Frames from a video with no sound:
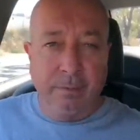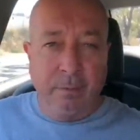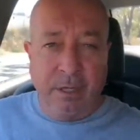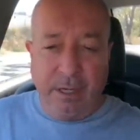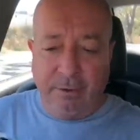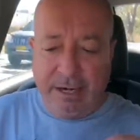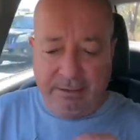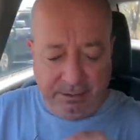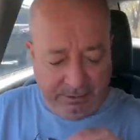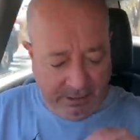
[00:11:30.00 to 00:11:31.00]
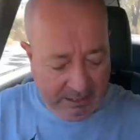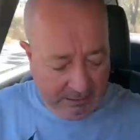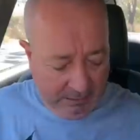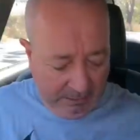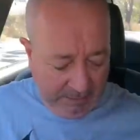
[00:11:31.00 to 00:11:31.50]
we've got to rate this
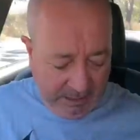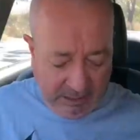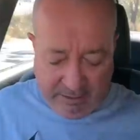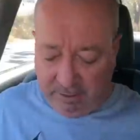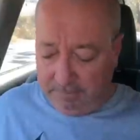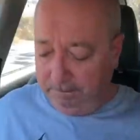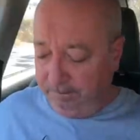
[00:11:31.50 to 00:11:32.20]
thing. I'm going to give it,